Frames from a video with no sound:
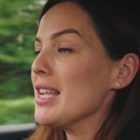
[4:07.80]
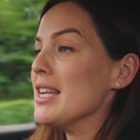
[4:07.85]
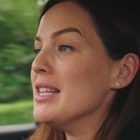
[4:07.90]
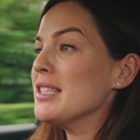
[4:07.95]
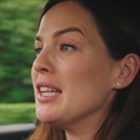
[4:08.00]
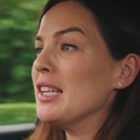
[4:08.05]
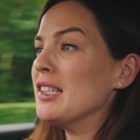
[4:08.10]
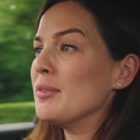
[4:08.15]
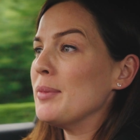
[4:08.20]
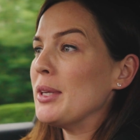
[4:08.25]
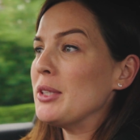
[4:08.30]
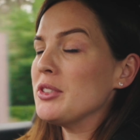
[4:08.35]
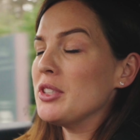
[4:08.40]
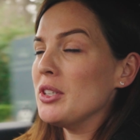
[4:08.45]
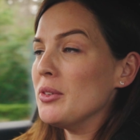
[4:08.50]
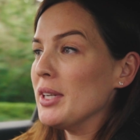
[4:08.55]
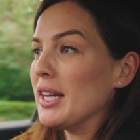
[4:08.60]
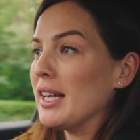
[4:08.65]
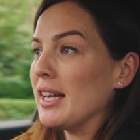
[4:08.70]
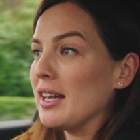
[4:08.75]
It takes about
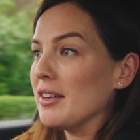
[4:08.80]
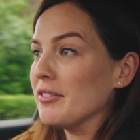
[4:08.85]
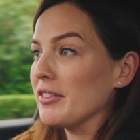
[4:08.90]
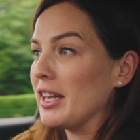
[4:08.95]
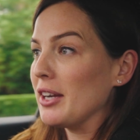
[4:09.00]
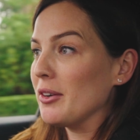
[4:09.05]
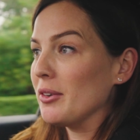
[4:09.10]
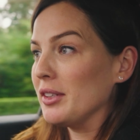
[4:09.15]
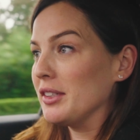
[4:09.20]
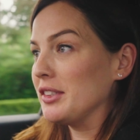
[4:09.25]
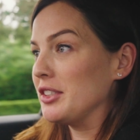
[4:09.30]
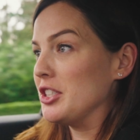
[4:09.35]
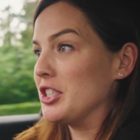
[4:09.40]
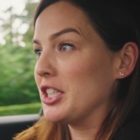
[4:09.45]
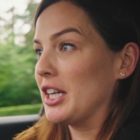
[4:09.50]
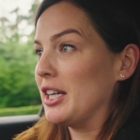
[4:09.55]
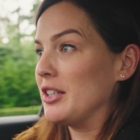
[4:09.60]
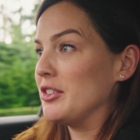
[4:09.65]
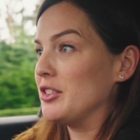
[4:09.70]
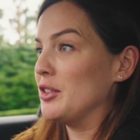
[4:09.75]
2.5 hours to
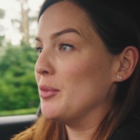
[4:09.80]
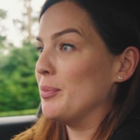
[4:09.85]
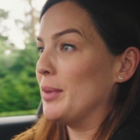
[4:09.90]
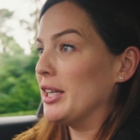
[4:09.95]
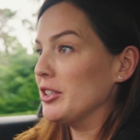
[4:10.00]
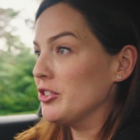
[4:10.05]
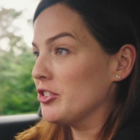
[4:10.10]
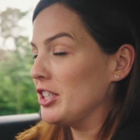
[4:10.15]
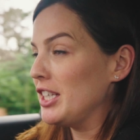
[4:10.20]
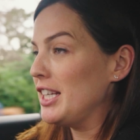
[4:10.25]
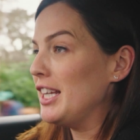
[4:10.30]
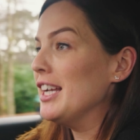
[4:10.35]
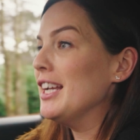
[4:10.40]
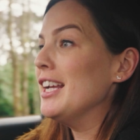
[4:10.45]
charge the battery,